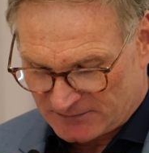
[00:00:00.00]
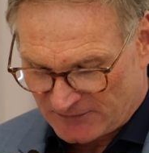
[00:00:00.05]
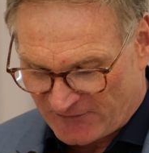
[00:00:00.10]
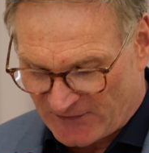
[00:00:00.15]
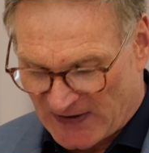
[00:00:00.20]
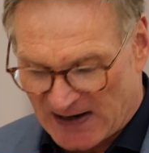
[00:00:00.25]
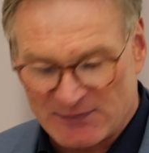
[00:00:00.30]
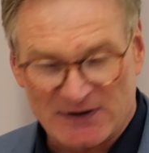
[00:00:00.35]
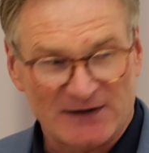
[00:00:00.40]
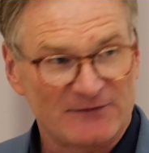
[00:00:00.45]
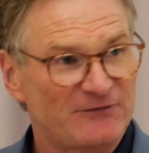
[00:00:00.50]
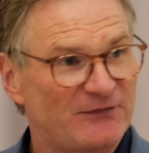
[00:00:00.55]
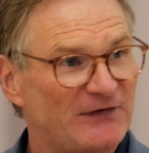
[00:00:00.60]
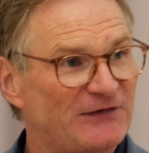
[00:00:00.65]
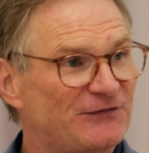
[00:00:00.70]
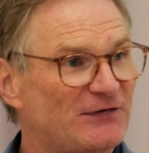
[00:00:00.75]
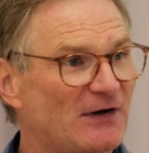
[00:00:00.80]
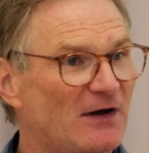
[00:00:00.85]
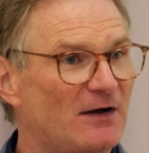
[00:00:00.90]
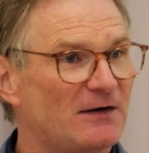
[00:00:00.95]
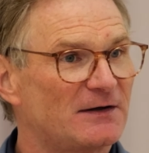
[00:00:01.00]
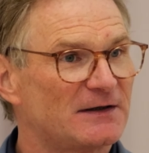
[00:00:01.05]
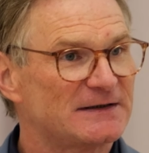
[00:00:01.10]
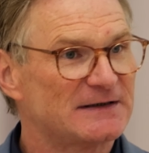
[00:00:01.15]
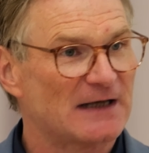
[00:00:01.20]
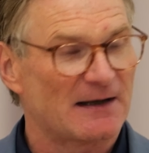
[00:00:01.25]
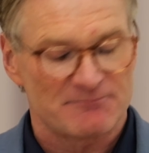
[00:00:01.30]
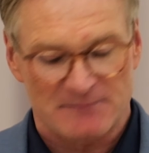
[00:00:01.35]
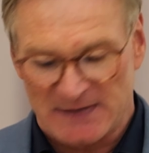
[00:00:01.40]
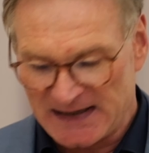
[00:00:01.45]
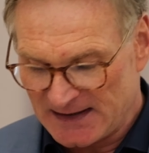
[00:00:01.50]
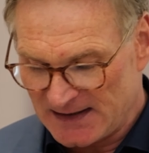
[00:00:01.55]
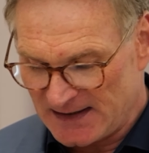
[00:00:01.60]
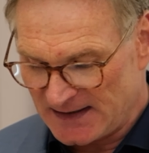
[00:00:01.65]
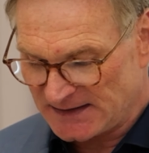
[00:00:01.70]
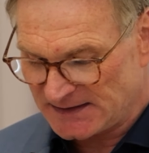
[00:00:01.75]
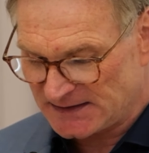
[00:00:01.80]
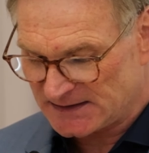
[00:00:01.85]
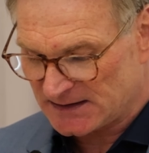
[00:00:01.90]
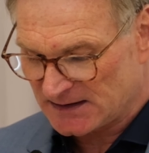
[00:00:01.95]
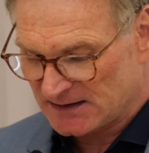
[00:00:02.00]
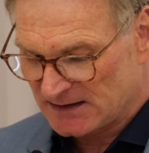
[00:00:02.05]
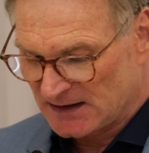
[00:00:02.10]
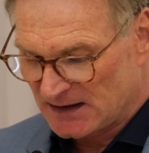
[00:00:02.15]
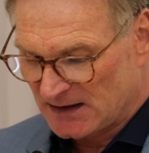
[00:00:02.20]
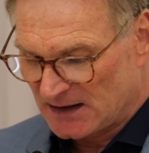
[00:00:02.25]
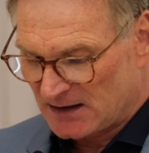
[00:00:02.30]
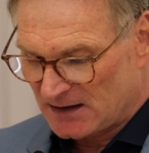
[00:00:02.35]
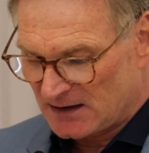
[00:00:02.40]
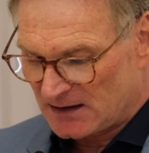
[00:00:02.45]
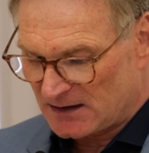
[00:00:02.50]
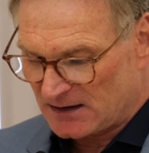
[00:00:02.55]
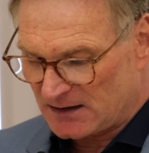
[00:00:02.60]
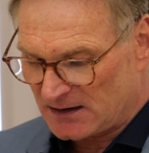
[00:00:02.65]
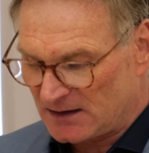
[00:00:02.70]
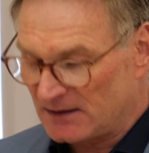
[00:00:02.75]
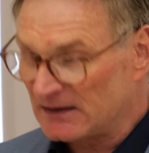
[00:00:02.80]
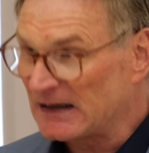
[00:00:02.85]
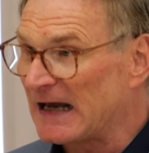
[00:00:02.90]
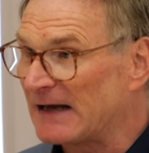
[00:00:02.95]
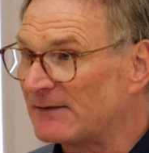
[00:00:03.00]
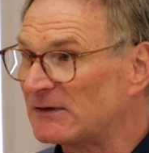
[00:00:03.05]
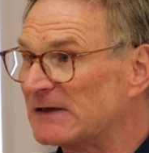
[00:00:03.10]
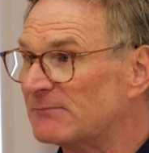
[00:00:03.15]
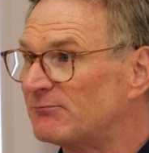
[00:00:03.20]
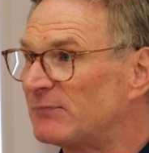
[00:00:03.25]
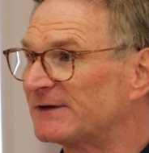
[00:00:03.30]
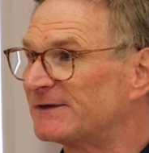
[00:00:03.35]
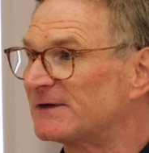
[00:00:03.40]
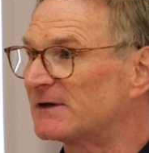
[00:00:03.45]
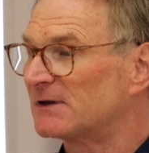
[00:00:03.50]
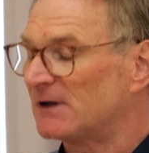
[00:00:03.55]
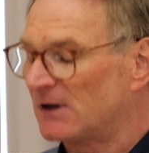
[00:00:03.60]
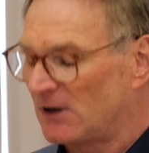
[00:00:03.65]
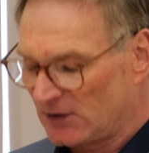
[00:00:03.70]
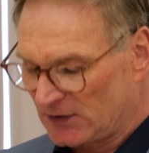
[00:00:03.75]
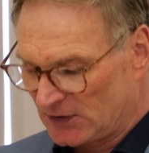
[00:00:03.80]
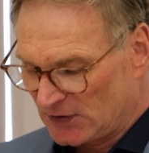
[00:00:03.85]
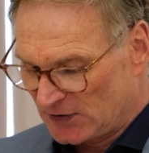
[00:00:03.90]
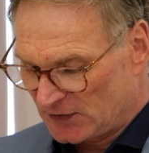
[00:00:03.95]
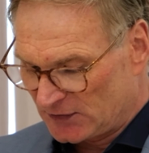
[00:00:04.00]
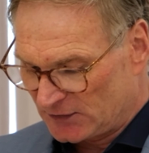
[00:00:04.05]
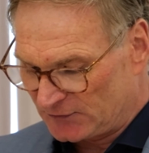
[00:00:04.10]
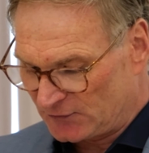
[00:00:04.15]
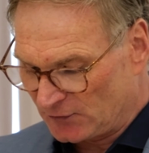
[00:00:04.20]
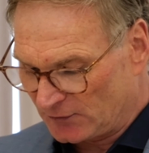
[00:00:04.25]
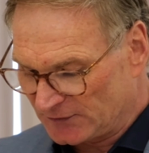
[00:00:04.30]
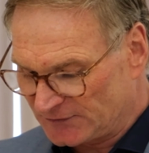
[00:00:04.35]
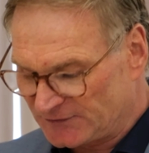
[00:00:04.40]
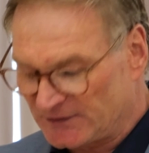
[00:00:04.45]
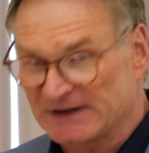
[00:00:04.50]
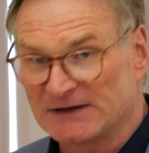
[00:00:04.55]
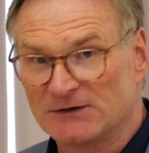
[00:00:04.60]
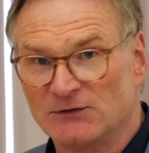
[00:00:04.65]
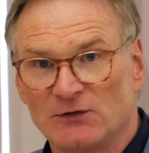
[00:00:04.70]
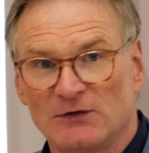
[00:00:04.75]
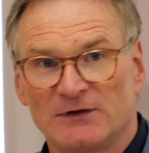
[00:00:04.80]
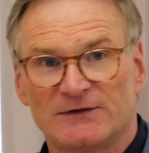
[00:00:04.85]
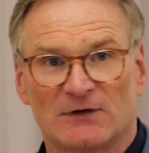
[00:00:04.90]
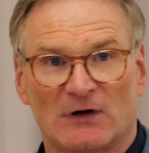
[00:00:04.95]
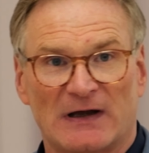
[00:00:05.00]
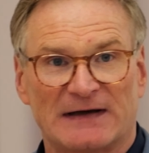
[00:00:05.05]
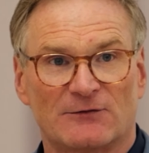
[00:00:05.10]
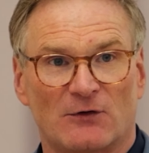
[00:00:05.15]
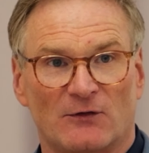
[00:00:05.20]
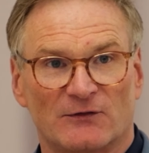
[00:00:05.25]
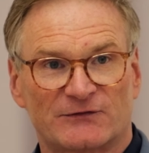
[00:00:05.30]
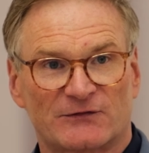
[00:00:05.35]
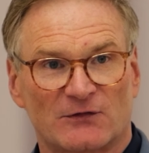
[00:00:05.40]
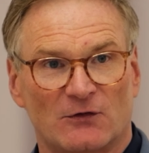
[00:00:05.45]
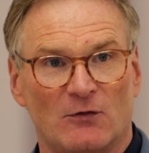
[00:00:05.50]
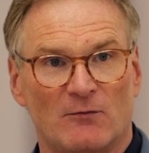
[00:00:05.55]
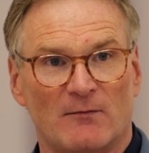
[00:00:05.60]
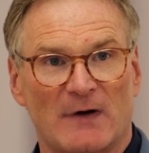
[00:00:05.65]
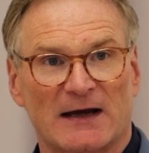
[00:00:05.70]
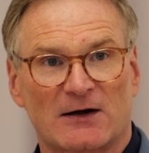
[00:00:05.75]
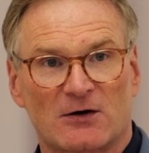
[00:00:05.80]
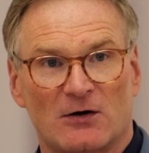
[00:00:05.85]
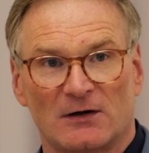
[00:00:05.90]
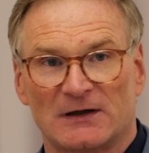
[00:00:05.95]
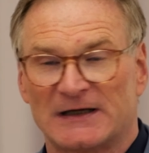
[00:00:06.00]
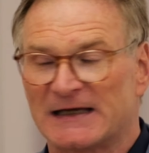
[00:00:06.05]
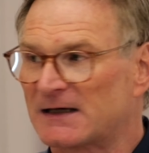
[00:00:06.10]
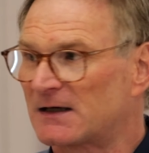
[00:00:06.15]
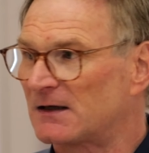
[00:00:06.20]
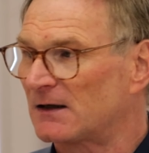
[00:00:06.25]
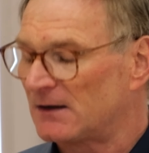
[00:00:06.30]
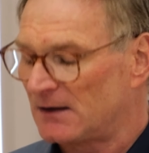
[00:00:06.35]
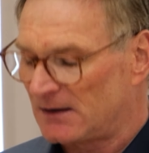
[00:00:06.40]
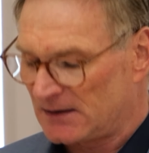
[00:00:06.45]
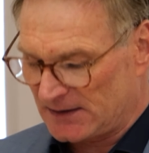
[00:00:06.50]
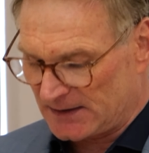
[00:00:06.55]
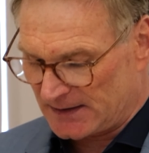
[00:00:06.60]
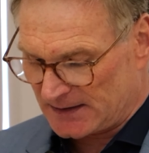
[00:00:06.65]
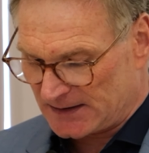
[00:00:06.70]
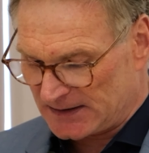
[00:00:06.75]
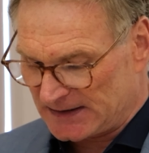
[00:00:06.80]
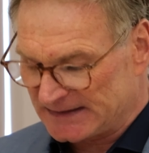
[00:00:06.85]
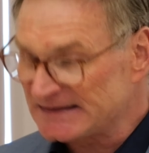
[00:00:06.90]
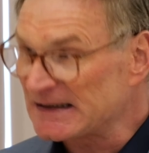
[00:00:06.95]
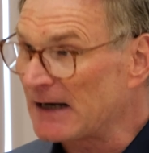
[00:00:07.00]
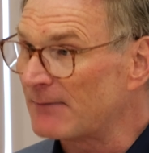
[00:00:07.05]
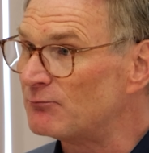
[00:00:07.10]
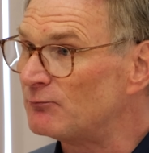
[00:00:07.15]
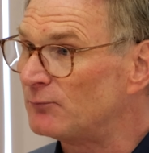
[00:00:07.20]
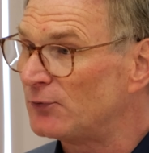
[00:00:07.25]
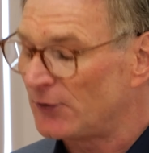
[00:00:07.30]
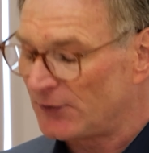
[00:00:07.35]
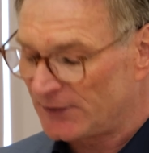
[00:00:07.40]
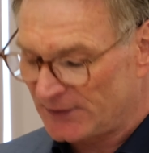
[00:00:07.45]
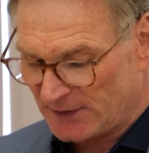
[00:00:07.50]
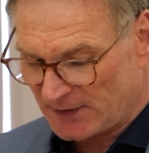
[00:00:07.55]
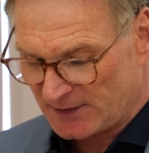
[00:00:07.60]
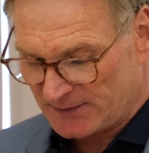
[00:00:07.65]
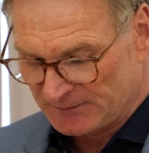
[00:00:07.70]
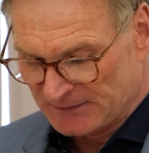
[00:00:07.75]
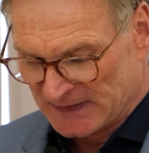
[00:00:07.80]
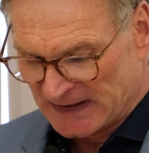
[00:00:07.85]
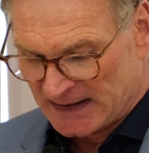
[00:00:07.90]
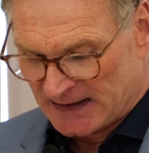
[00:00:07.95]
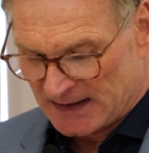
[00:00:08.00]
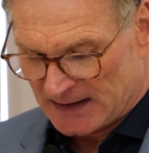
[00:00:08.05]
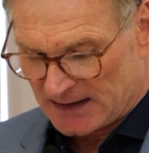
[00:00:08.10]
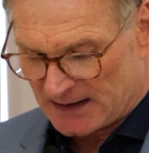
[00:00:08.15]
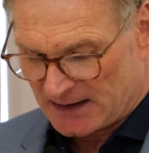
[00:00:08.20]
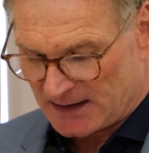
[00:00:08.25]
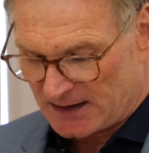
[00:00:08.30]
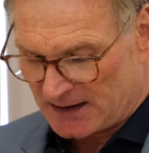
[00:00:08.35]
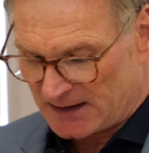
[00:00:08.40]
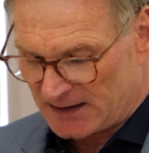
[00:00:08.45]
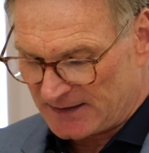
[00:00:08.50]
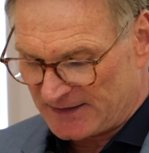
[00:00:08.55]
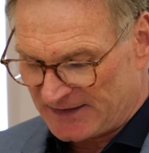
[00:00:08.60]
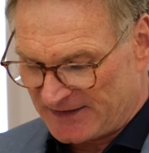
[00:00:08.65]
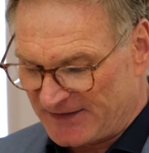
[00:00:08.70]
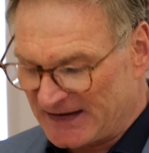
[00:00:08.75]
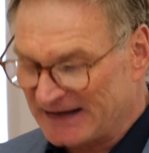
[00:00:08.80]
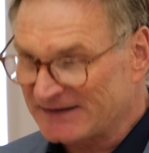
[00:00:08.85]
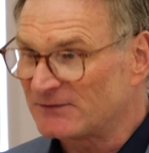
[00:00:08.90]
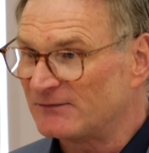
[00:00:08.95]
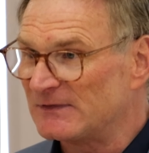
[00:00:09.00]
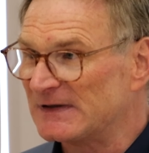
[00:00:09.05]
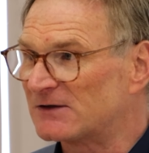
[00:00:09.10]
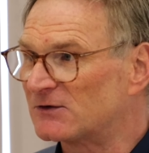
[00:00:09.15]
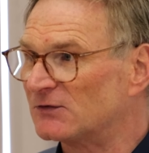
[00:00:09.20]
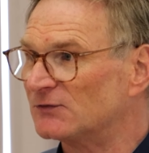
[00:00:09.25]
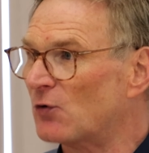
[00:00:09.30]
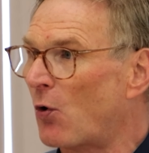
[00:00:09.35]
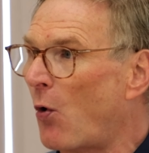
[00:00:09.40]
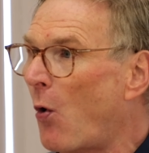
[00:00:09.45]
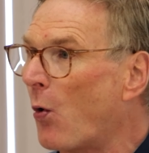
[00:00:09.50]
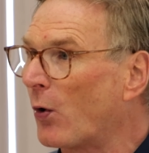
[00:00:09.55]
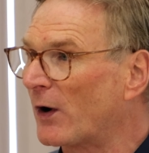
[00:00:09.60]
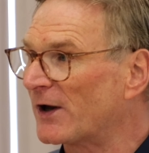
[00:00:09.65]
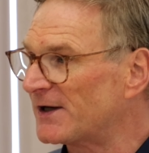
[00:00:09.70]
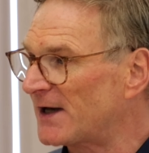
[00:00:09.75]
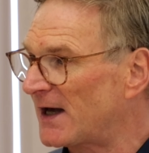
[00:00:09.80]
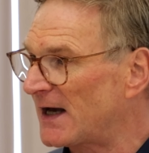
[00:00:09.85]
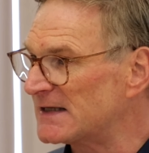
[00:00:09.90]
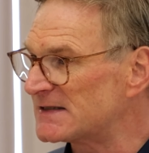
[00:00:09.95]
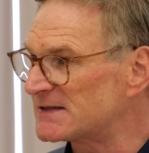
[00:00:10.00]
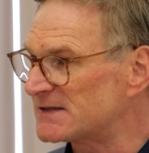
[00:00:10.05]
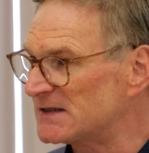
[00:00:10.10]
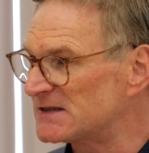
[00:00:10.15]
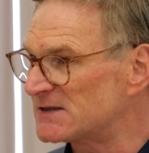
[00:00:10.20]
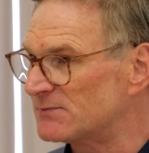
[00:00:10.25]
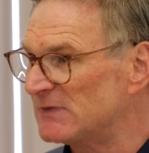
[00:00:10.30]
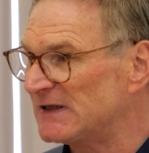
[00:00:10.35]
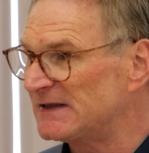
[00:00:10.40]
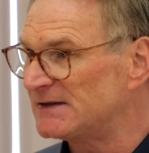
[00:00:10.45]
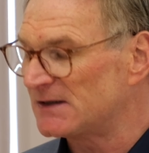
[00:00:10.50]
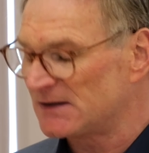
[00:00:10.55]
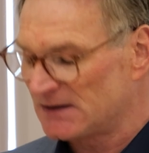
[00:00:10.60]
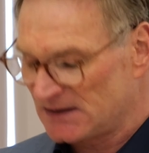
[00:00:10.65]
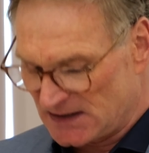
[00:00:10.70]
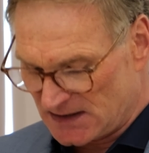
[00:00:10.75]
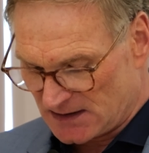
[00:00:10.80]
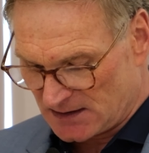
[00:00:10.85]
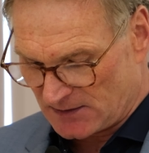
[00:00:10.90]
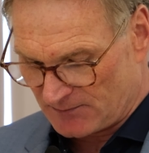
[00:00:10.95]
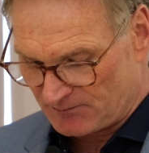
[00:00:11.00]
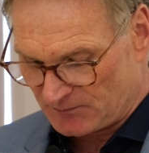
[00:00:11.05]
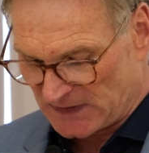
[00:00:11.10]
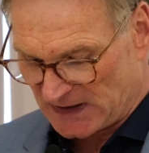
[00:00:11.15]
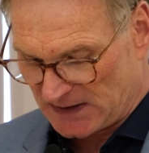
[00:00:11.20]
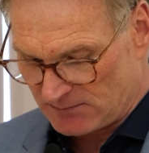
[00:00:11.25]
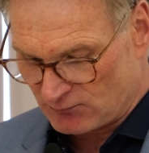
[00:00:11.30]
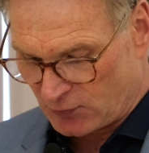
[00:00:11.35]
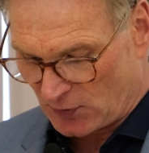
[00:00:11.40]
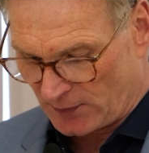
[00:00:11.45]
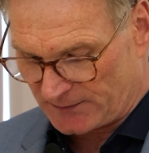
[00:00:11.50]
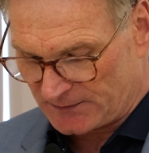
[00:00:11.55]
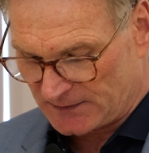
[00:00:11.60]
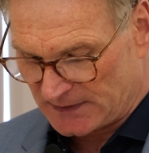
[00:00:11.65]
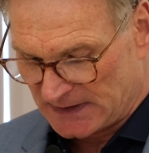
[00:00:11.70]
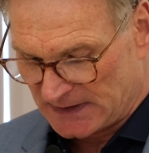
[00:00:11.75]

Fabian Fischer, Jan Mehlich, and in particular Dorothee Güth, and also my colleague Jan Berner, that we could organize this meeting here in Bonn.